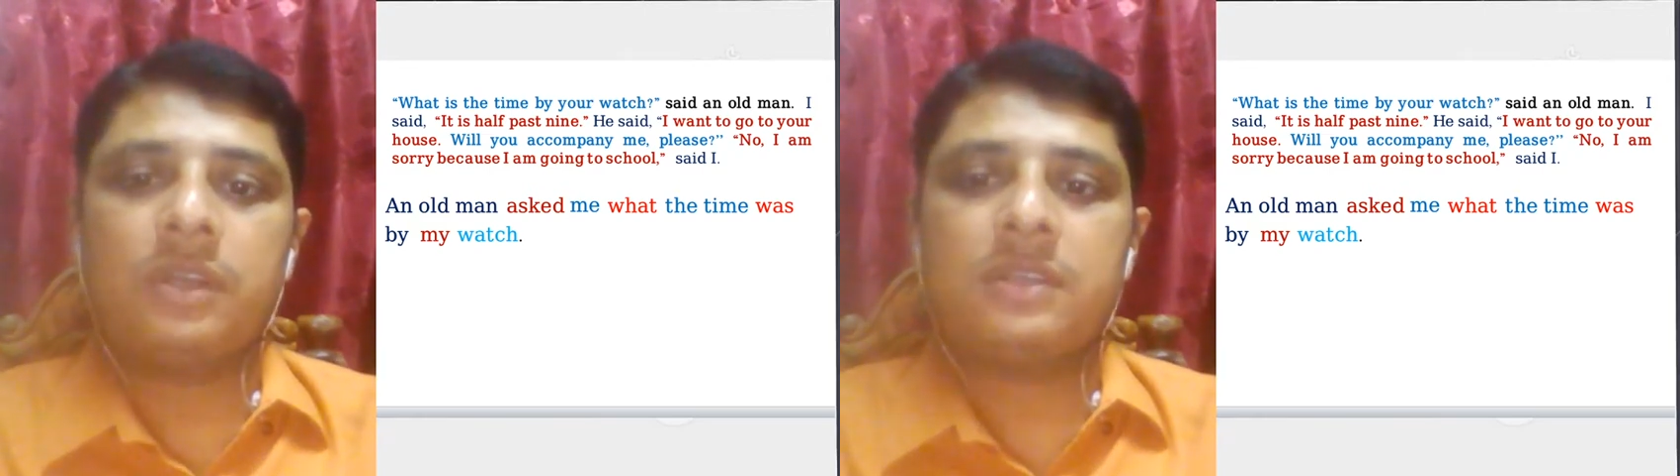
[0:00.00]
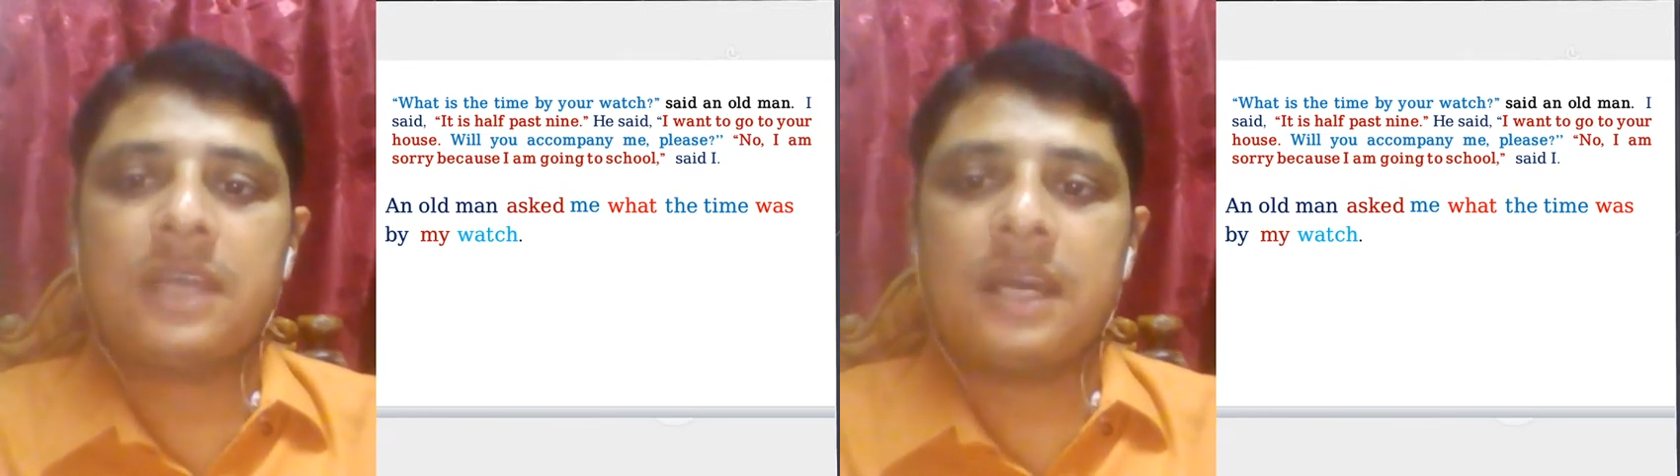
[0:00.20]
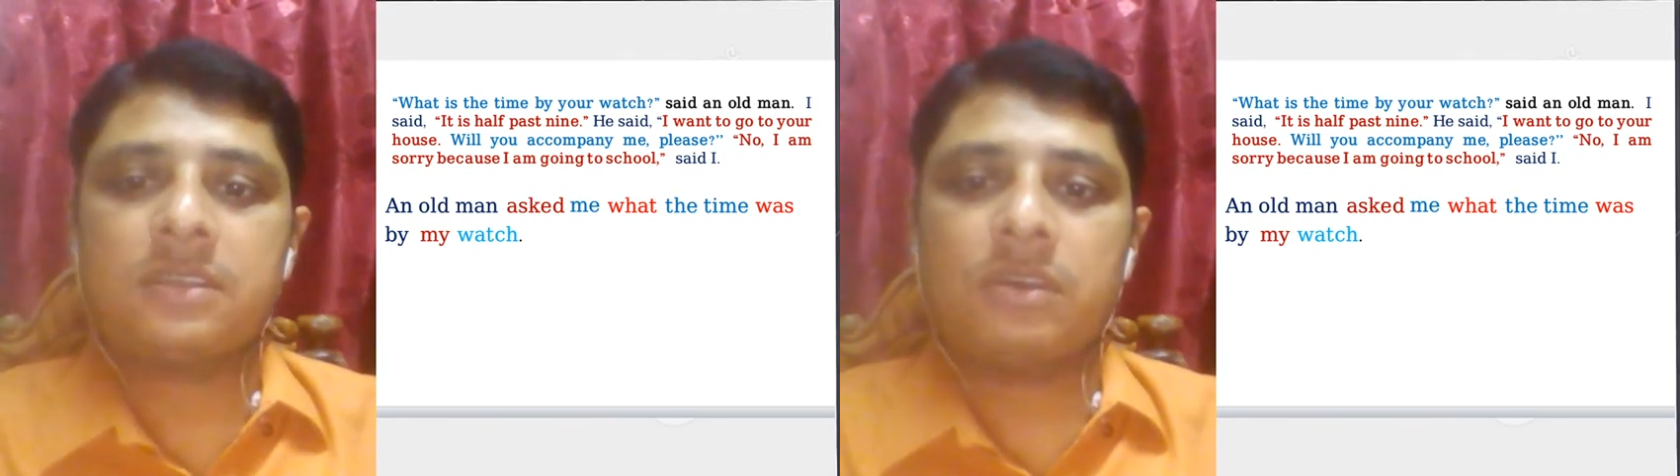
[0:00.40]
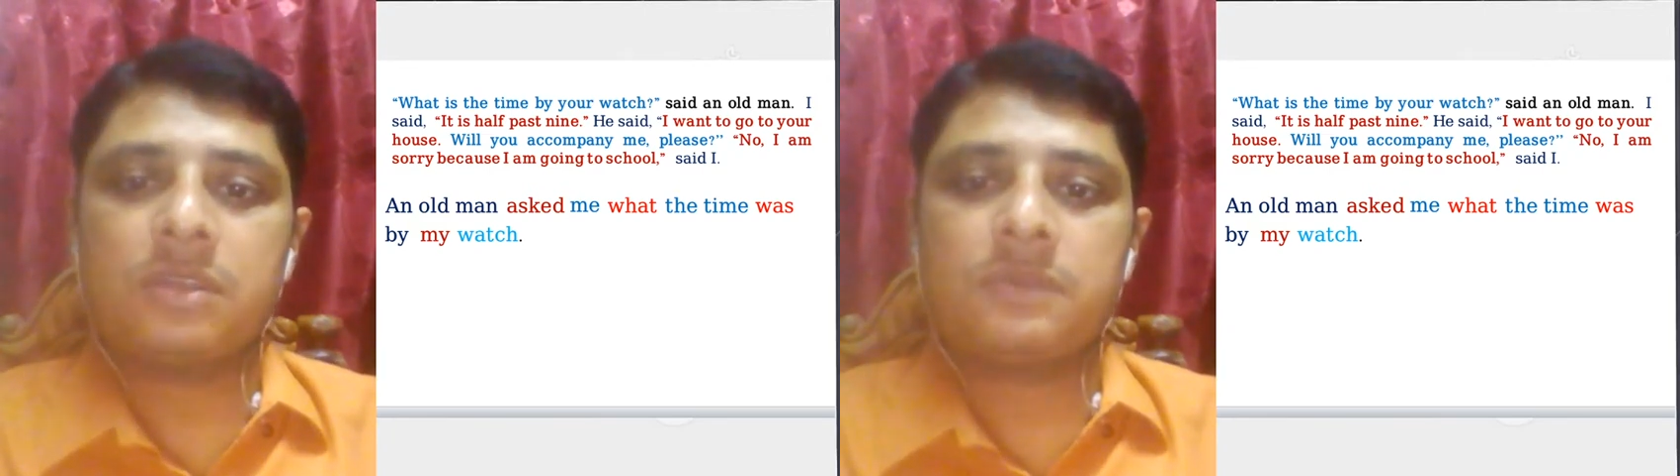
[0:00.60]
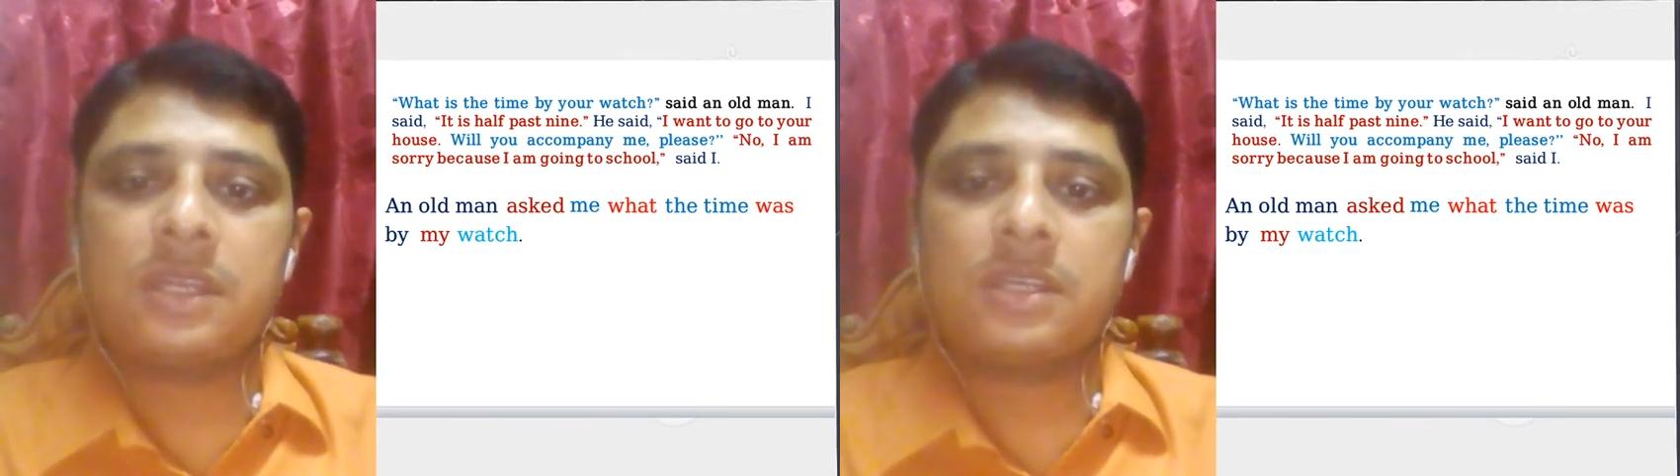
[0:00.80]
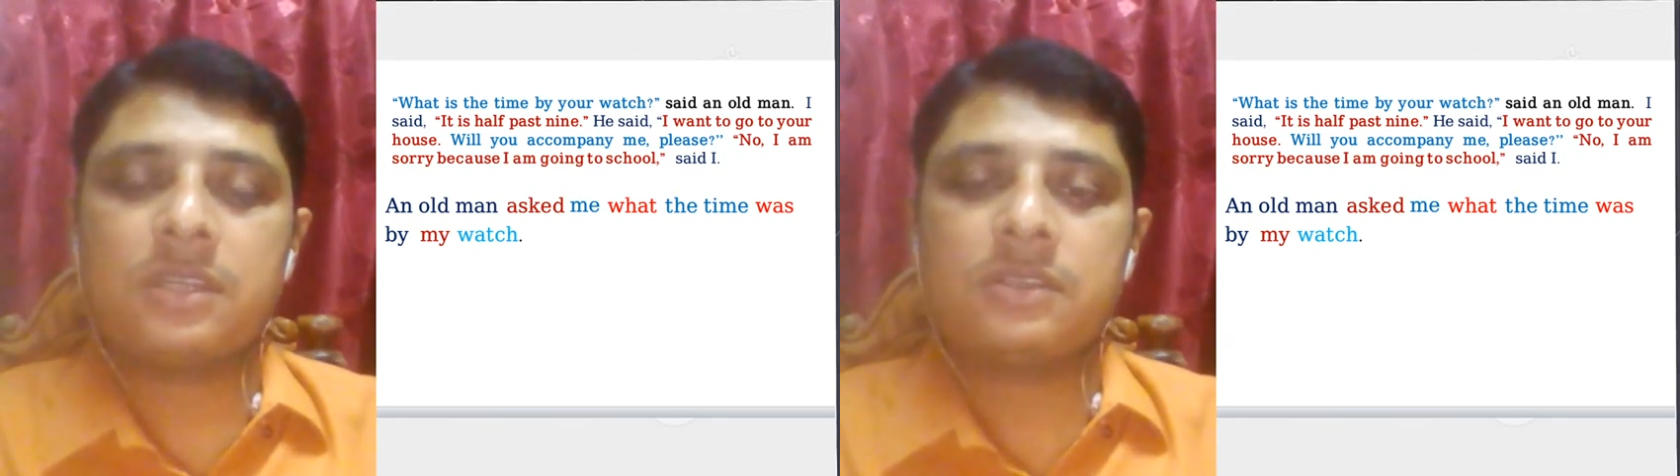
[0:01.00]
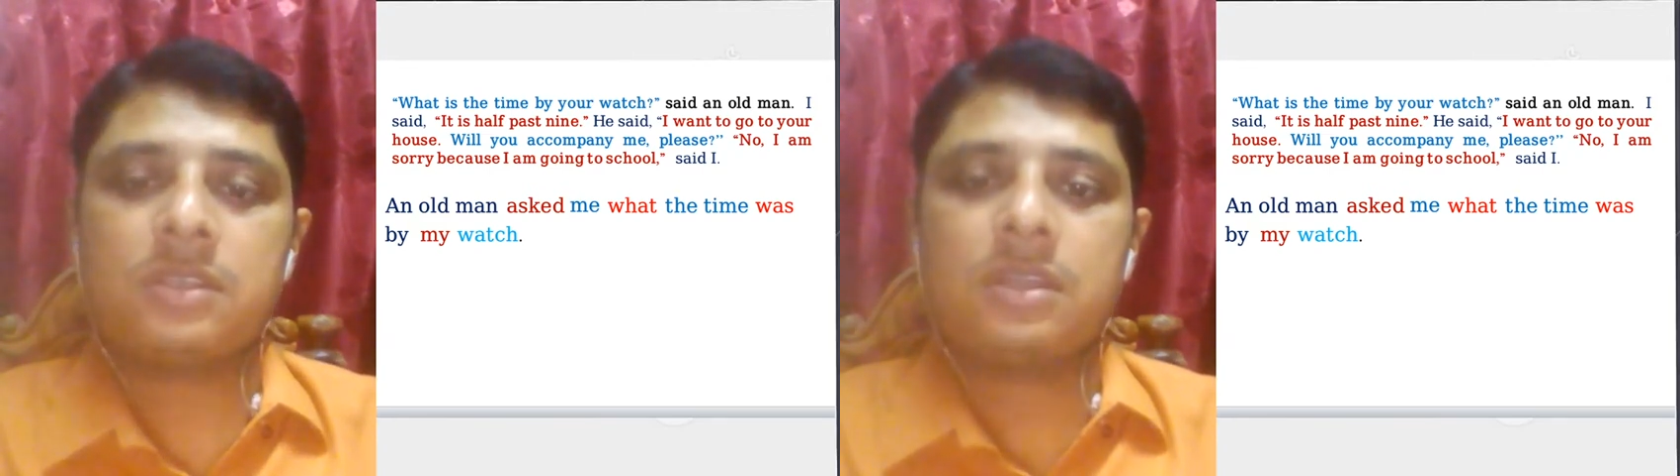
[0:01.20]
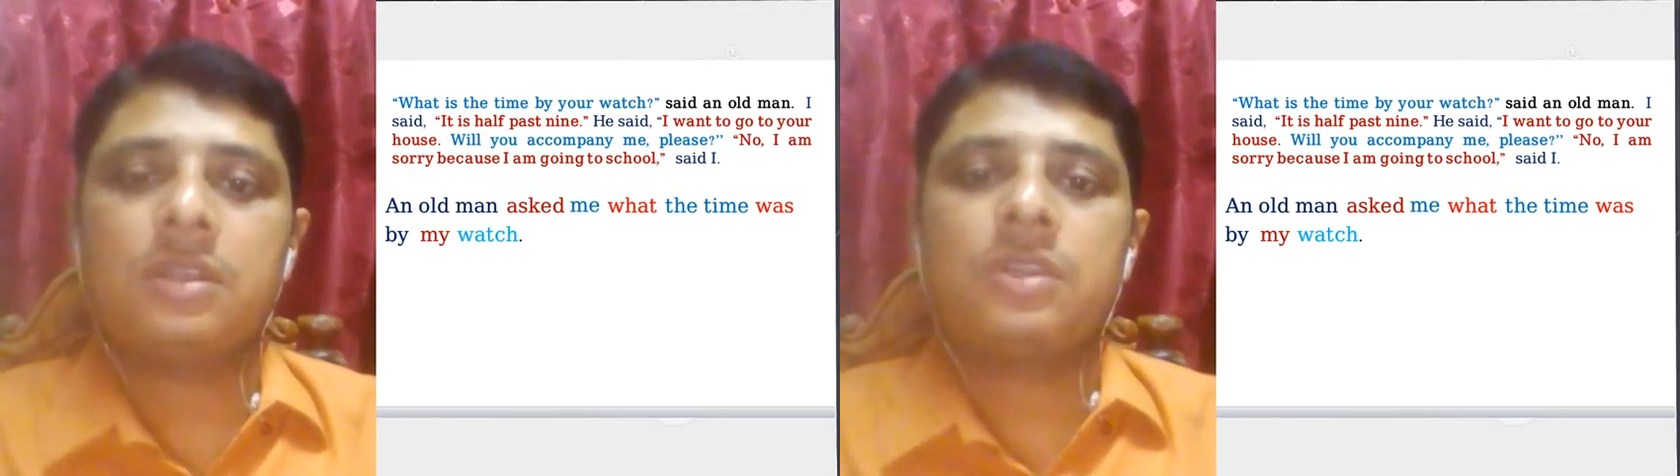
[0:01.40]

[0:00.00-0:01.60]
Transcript: it's an assertive sentence.